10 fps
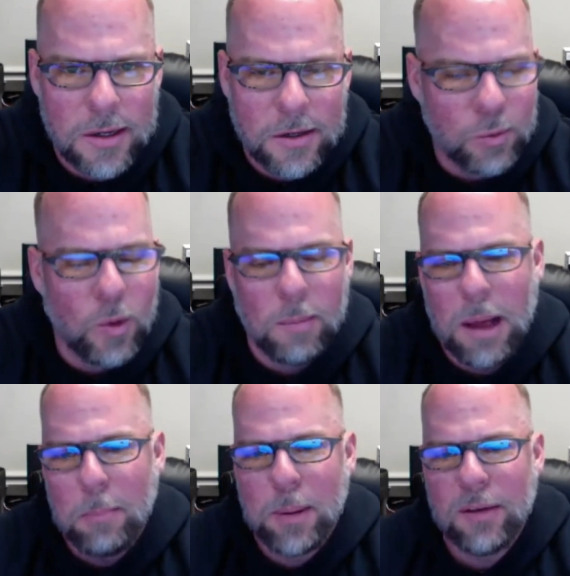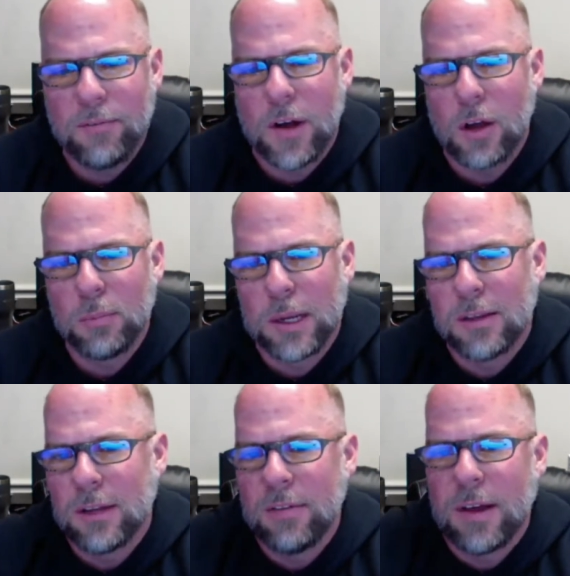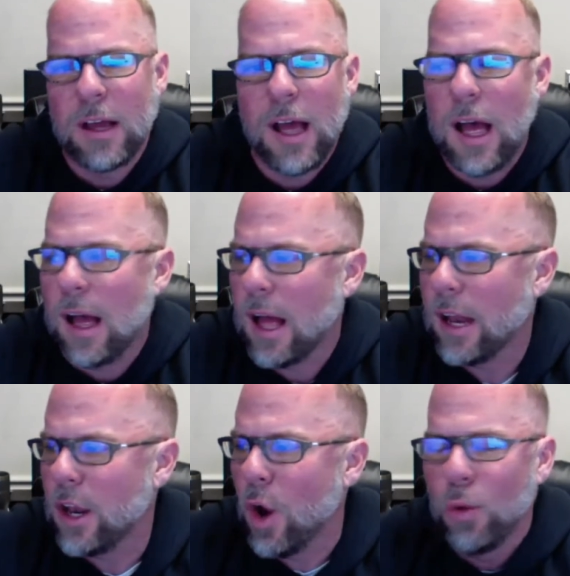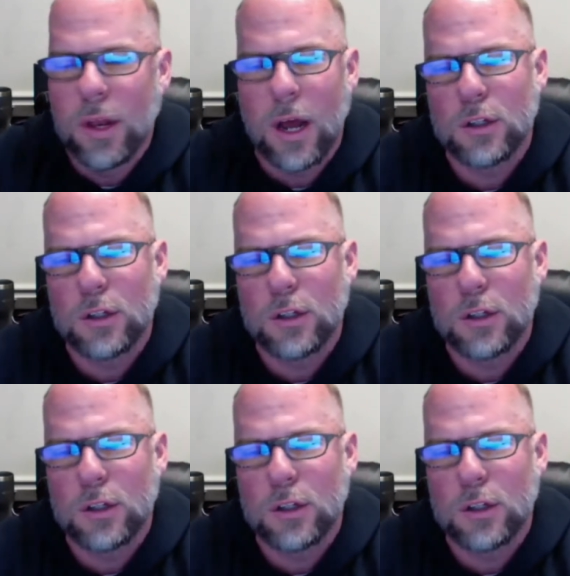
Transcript: It's one of my pitfalls because if I know that I